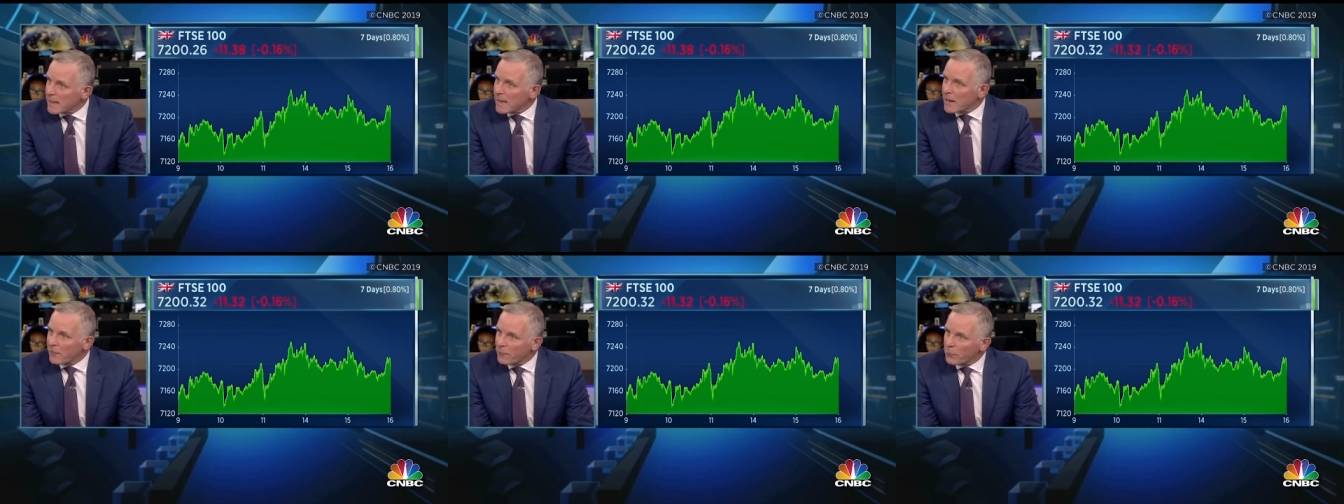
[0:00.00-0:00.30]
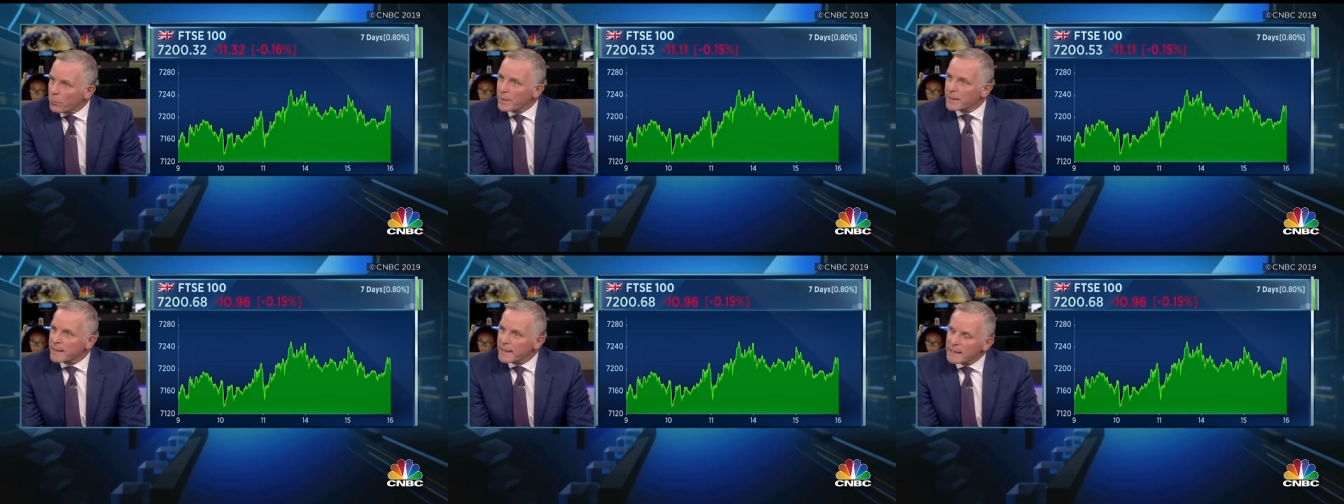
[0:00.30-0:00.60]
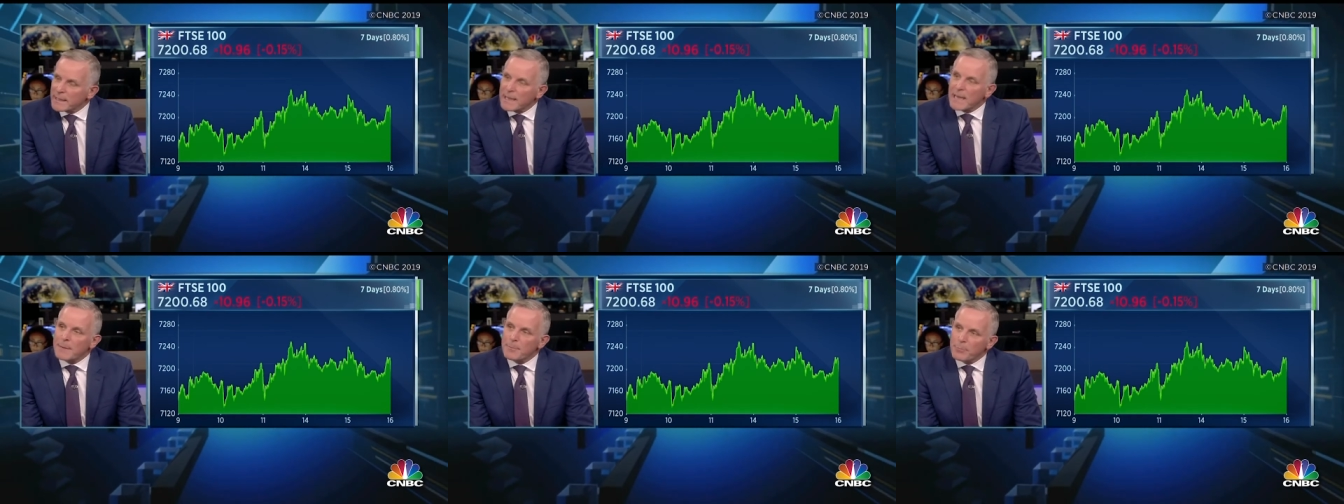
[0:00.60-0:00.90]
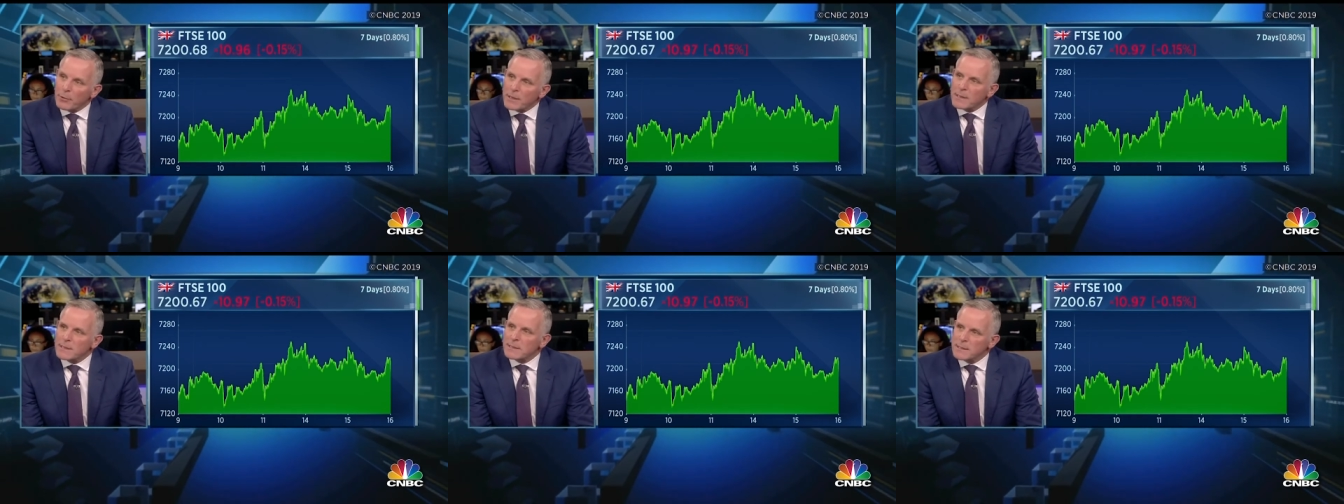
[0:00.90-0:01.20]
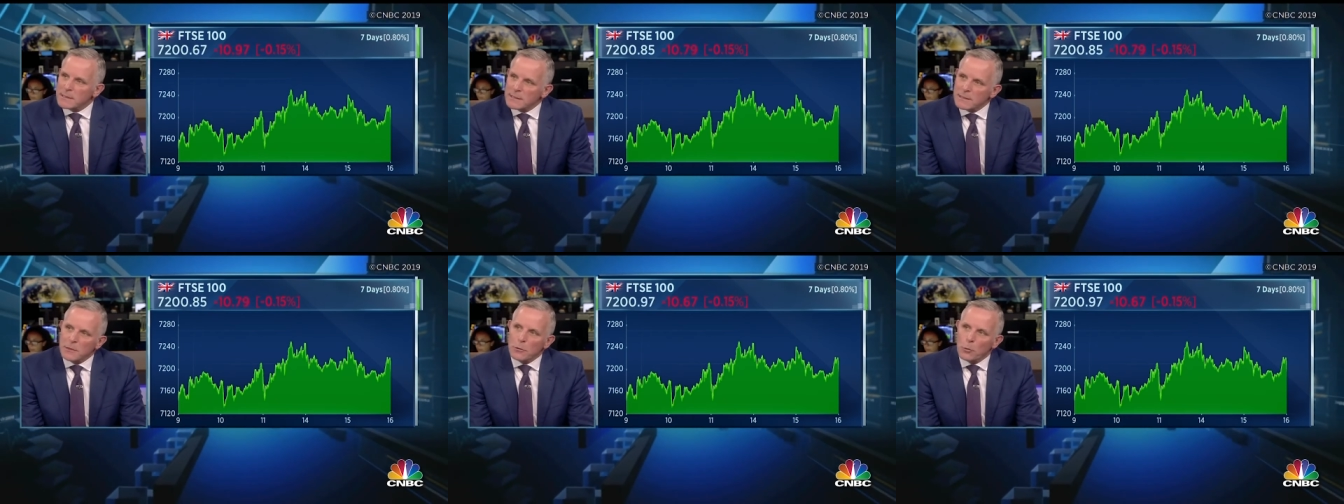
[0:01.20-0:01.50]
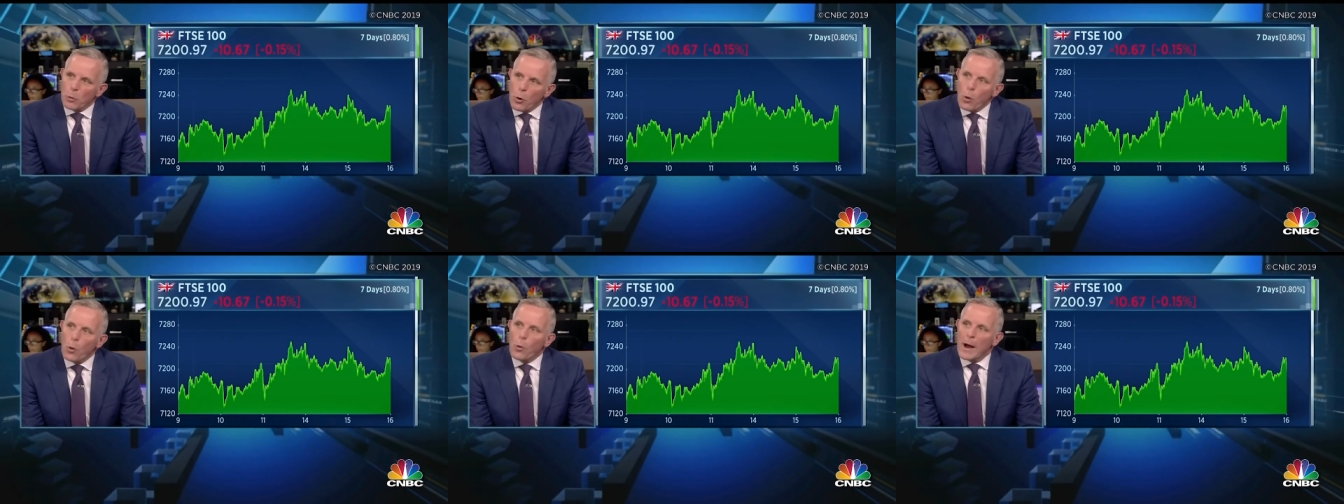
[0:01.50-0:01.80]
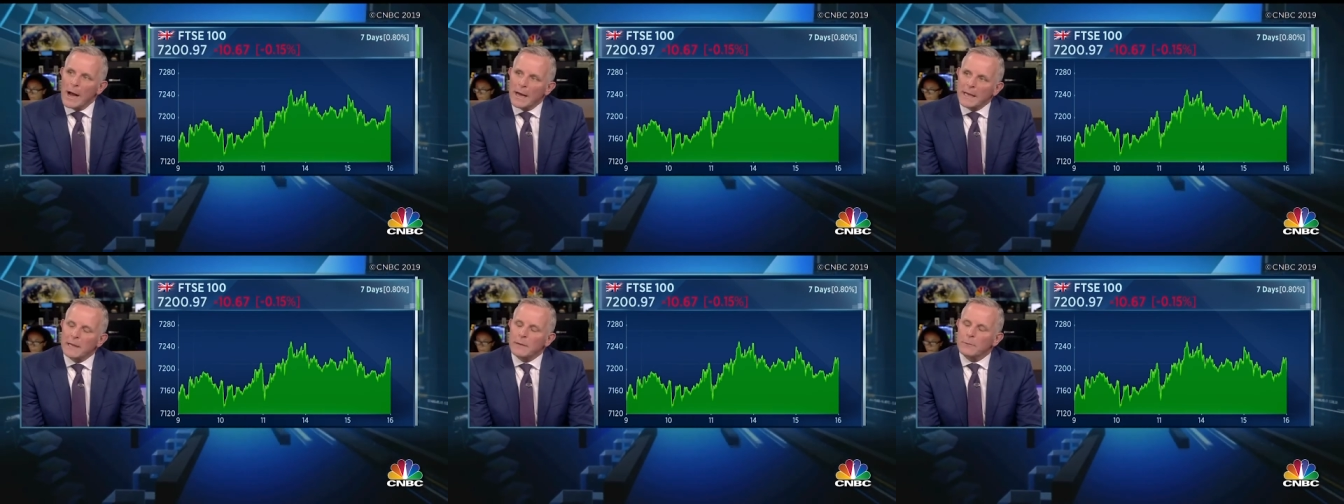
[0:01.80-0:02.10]
if we get a Brexit deal, or
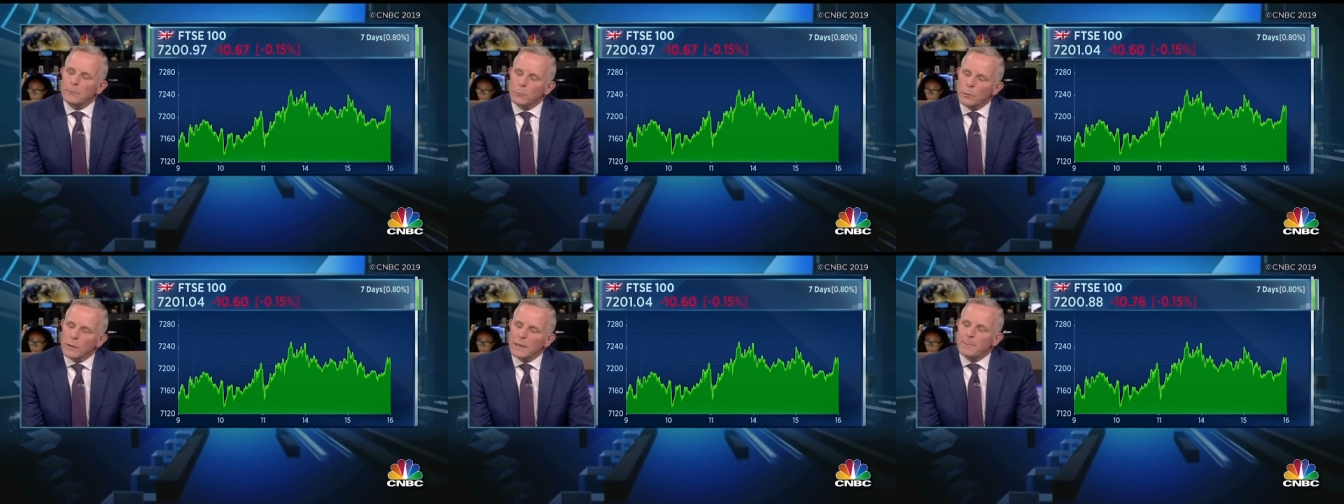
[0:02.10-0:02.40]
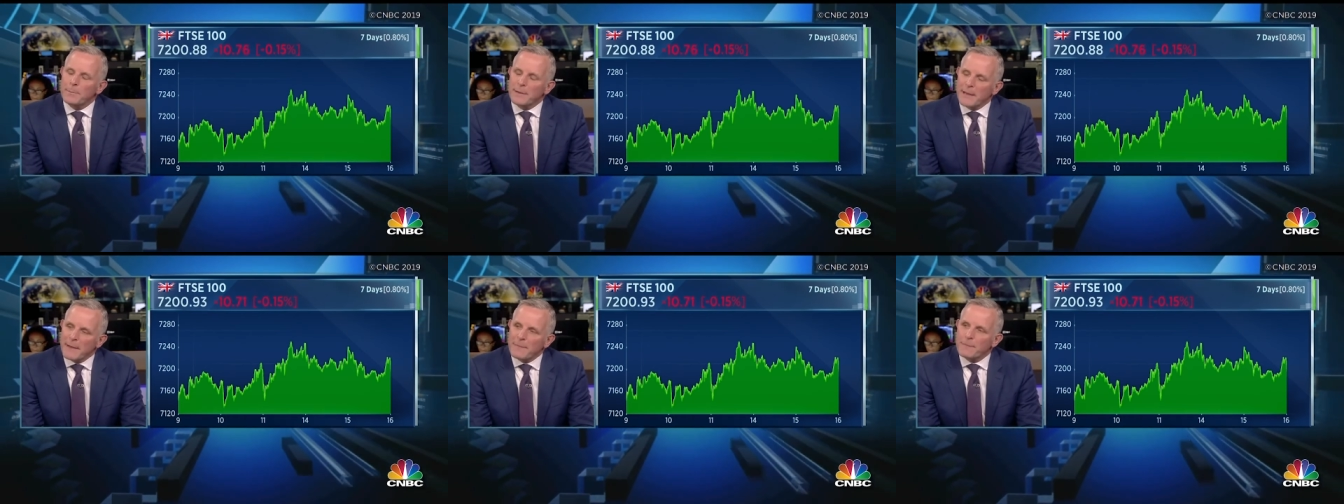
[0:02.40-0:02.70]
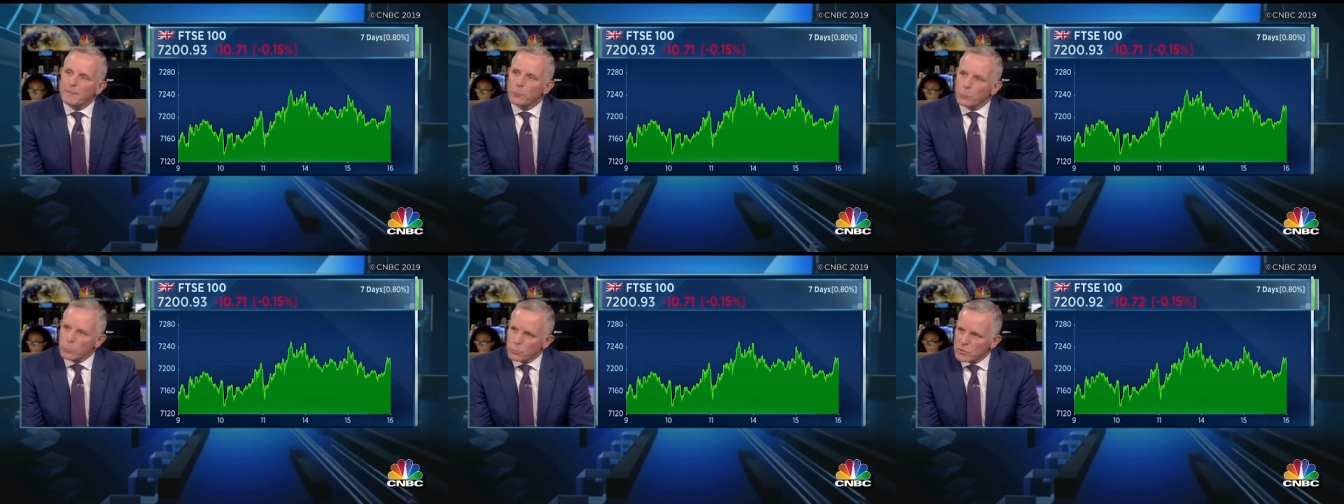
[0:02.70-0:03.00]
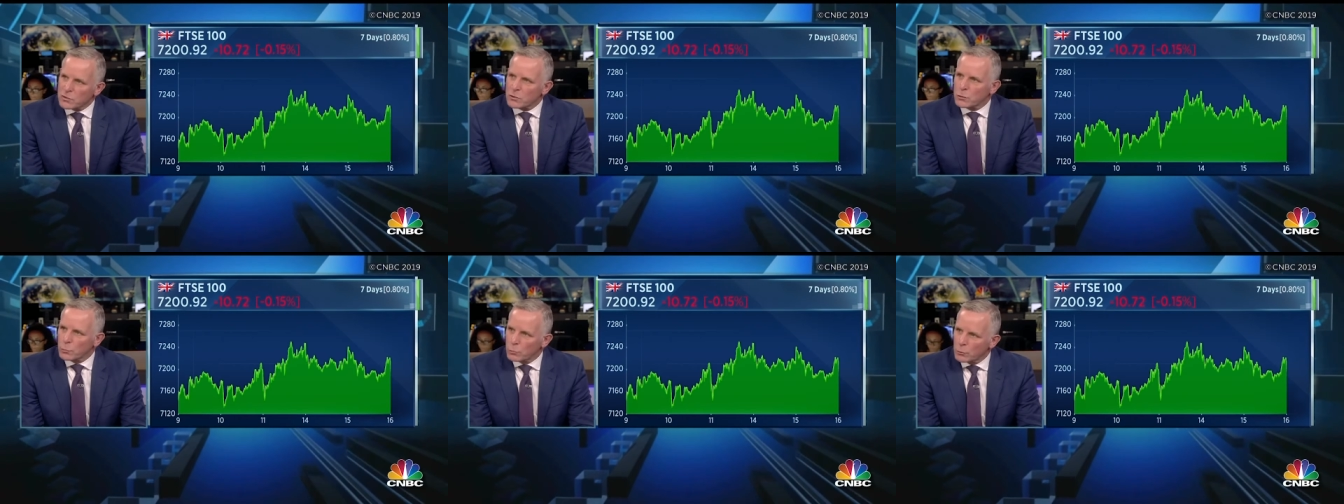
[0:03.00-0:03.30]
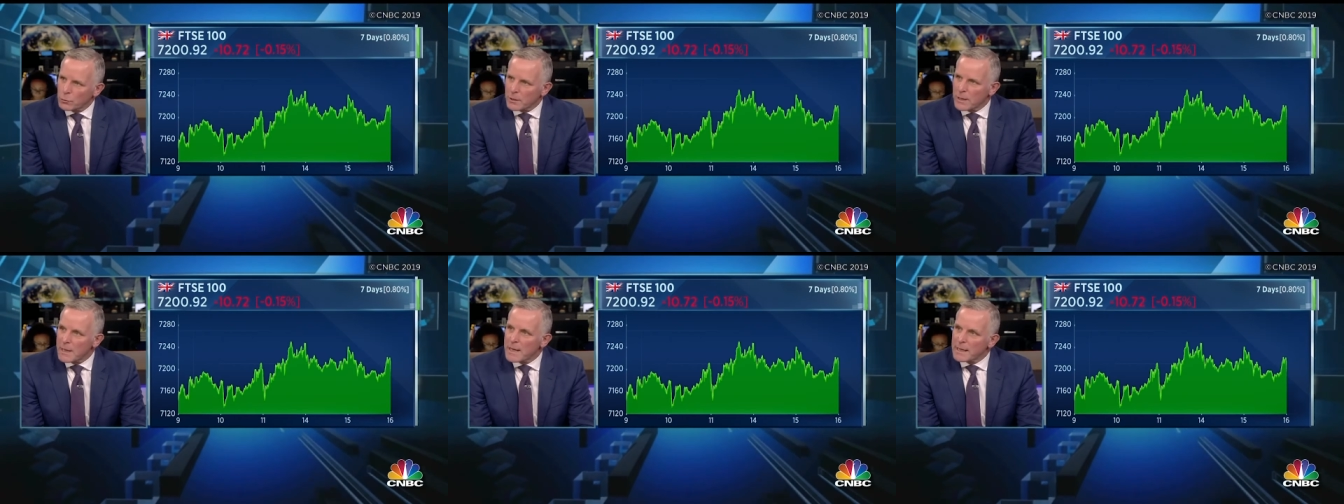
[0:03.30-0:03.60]
will it be a false dawn,